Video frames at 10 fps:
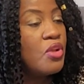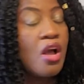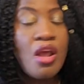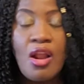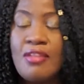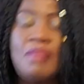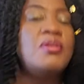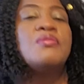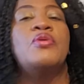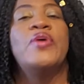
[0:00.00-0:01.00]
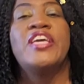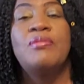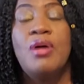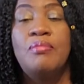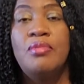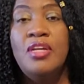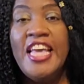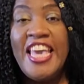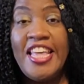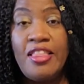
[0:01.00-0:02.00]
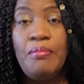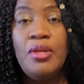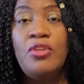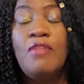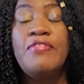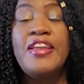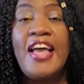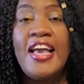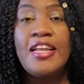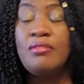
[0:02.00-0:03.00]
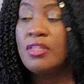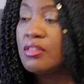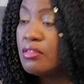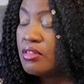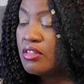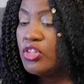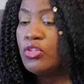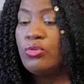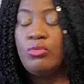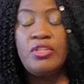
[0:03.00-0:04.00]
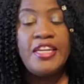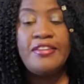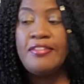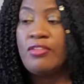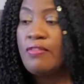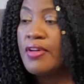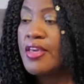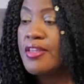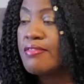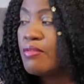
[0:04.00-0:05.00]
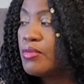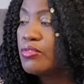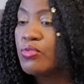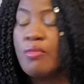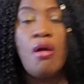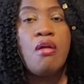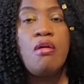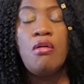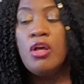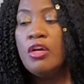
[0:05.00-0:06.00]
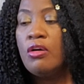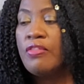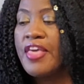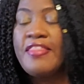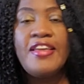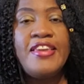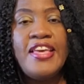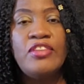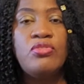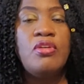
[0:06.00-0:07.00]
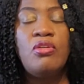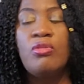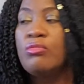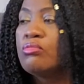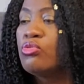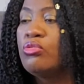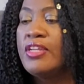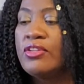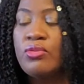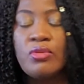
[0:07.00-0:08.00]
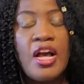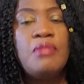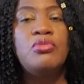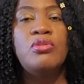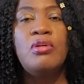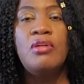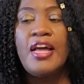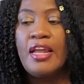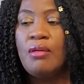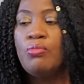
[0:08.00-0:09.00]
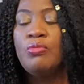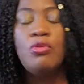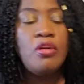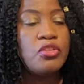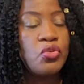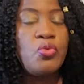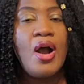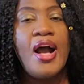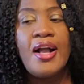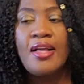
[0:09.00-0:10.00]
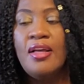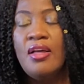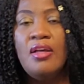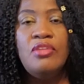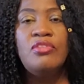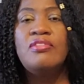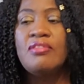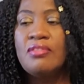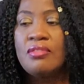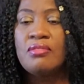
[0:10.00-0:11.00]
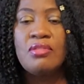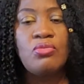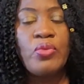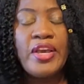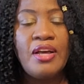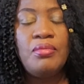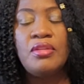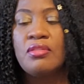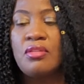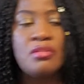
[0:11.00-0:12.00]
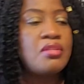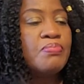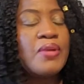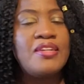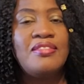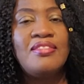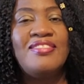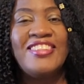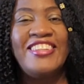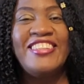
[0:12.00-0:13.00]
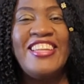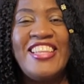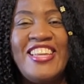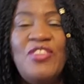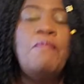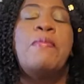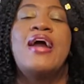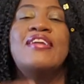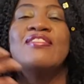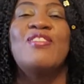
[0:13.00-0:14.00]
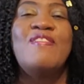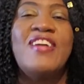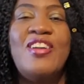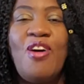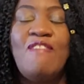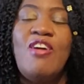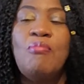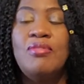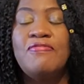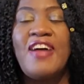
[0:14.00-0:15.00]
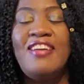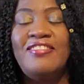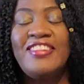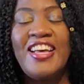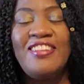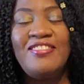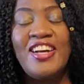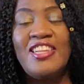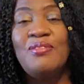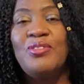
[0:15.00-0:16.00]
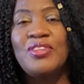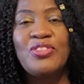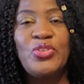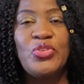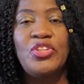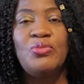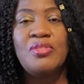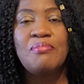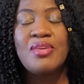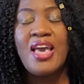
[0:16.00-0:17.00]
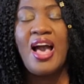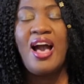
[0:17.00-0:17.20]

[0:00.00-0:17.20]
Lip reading: No. Sometimes I wake him up in the middle of the night. Oh, the due date is over. It's almost tomorrow, or the other days, or 2 days to come. So, and I'm going to work. Just wake up. Let's just practice this skill. And then they practice over and over 5 times. I was exhausted with me.